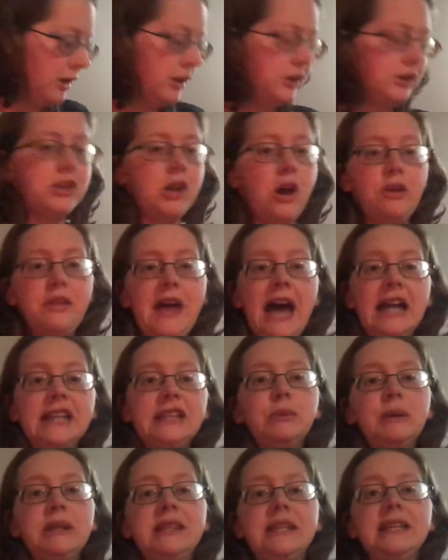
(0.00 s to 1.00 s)
so
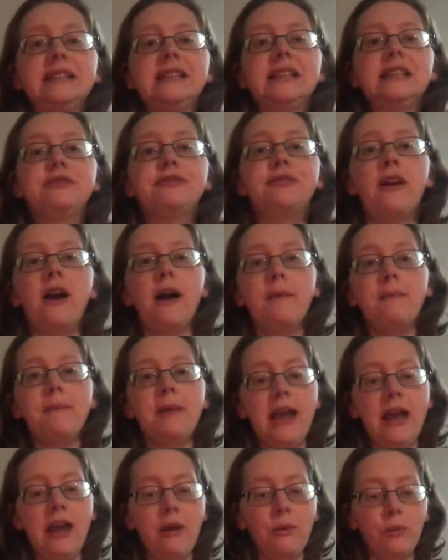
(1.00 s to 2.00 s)
that's what this is from
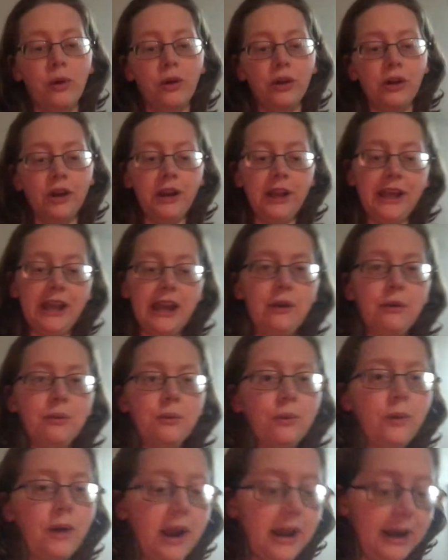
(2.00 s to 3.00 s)
and we're going to get
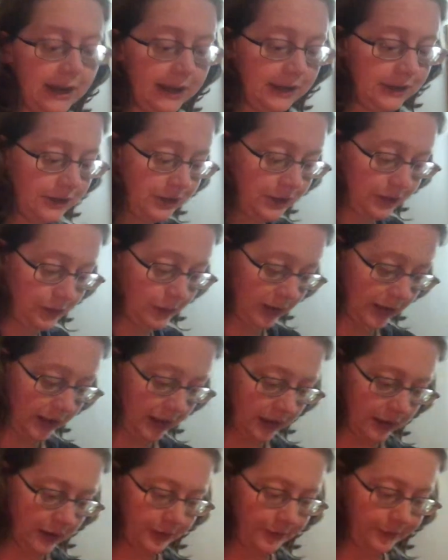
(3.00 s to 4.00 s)
right into it
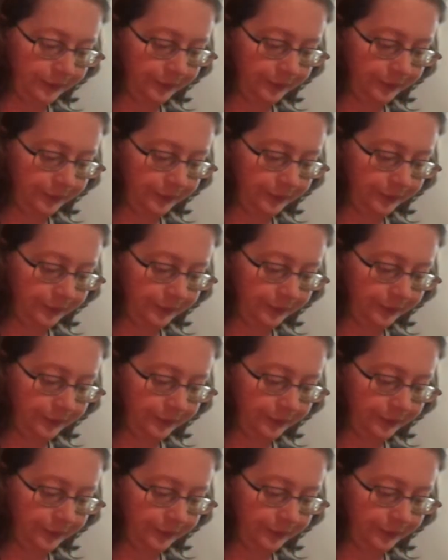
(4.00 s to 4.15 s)
here.